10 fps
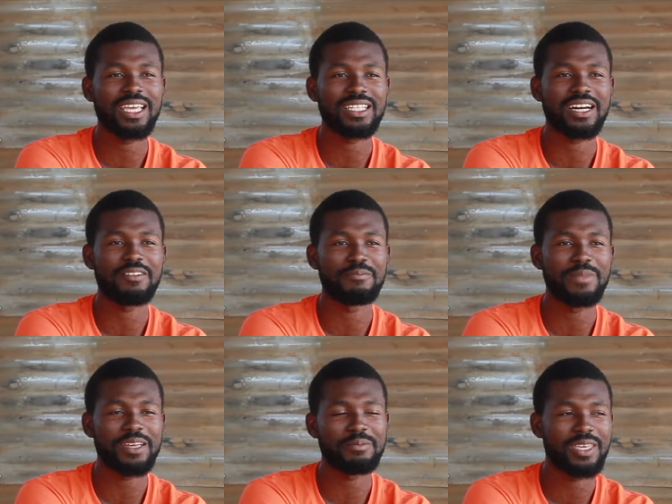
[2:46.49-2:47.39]
it have
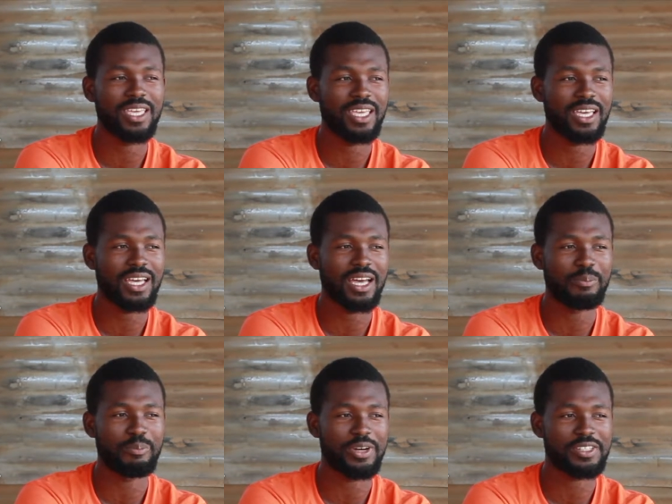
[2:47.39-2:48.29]
made me a
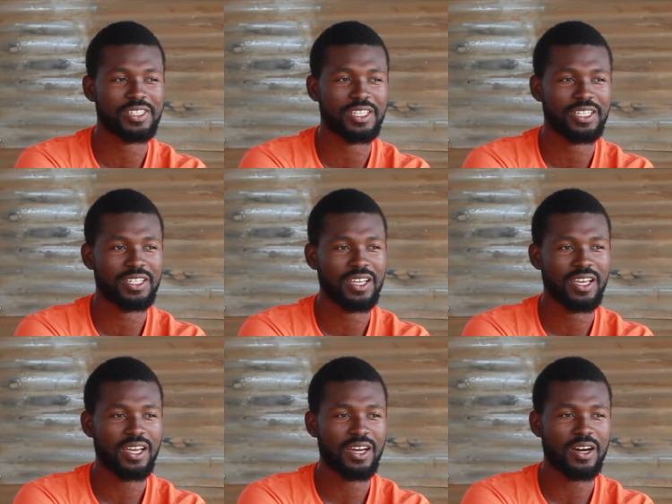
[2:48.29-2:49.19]
person
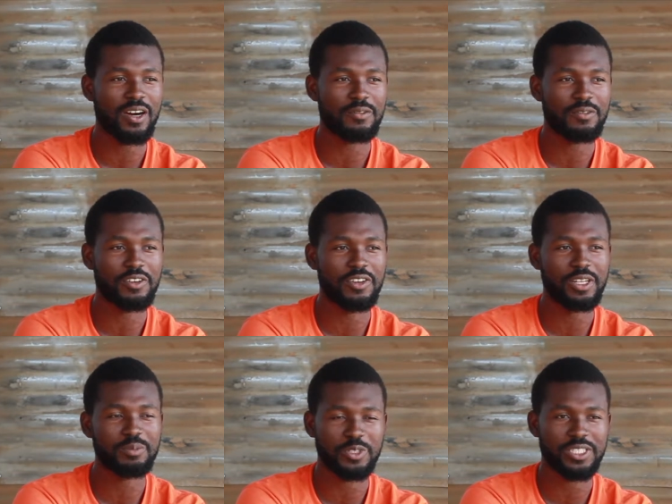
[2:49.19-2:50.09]
of
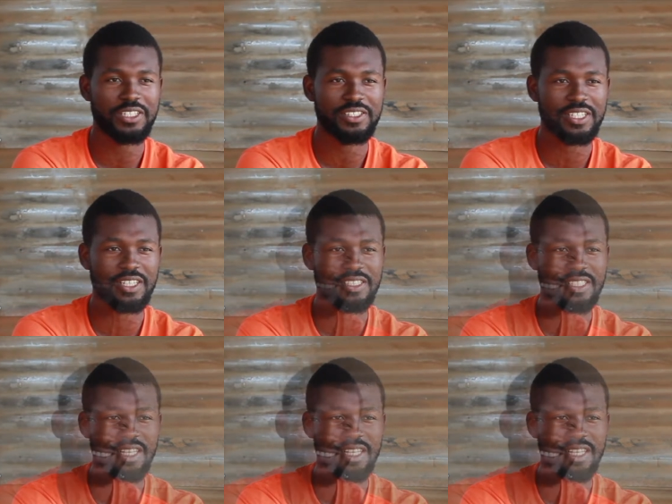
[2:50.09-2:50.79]
great potential.